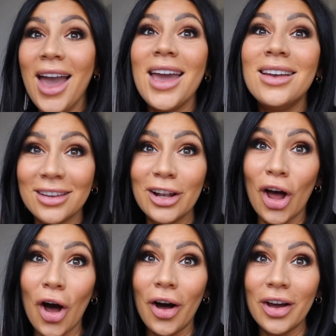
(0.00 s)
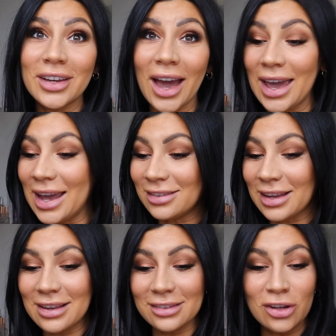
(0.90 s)
is a lot, okay?
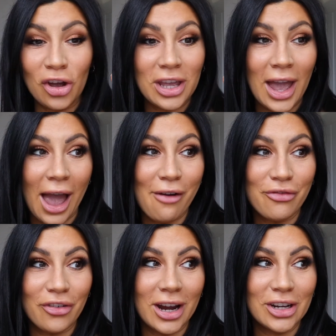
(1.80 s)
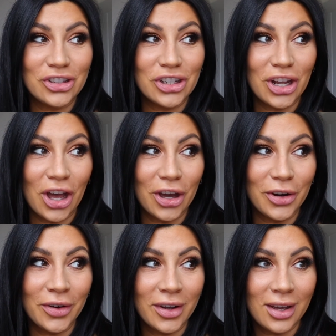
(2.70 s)
It's not your average, you
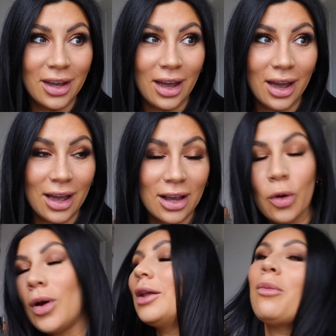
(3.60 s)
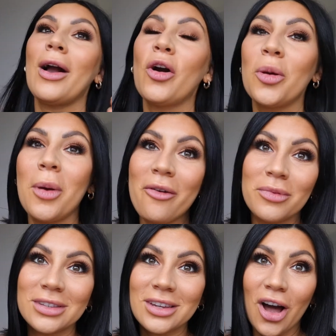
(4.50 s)
know, quickly whack on a bit of
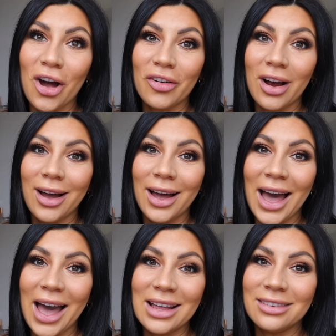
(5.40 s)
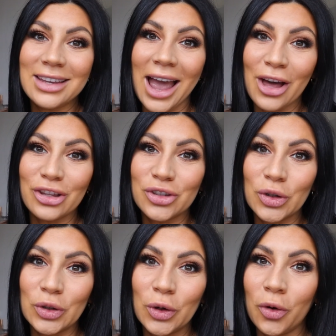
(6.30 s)
mascara and get out the
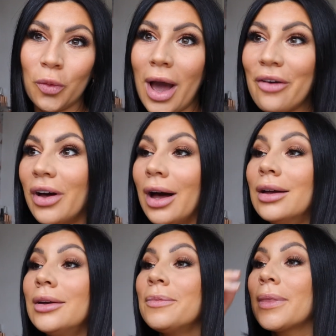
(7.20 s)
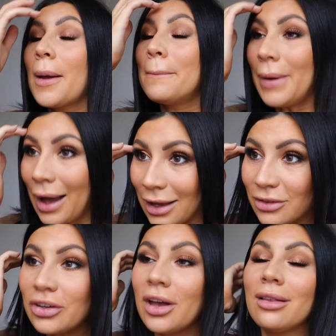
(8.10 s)
door or whatever.
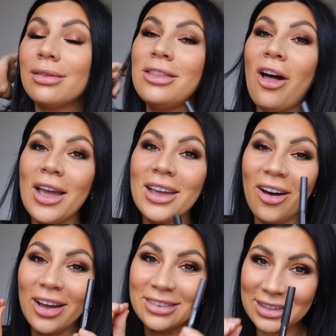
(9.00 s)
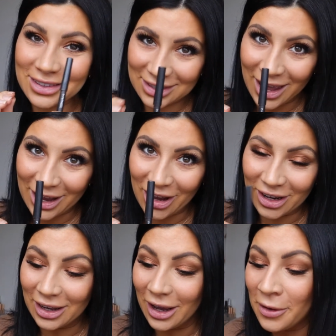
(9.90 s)
But like I did say
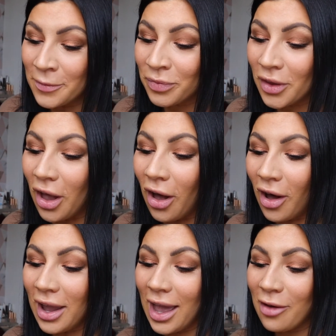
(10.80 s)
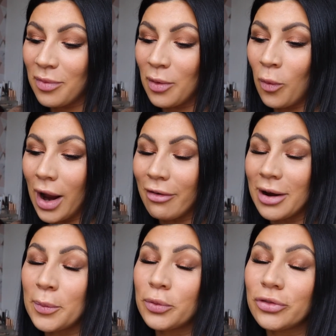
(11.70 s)
earlier, I have been
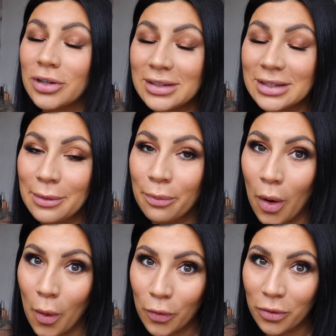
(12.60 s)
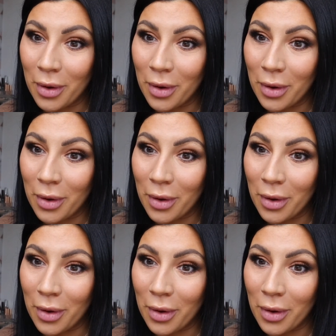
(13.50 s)
wearing pretty bold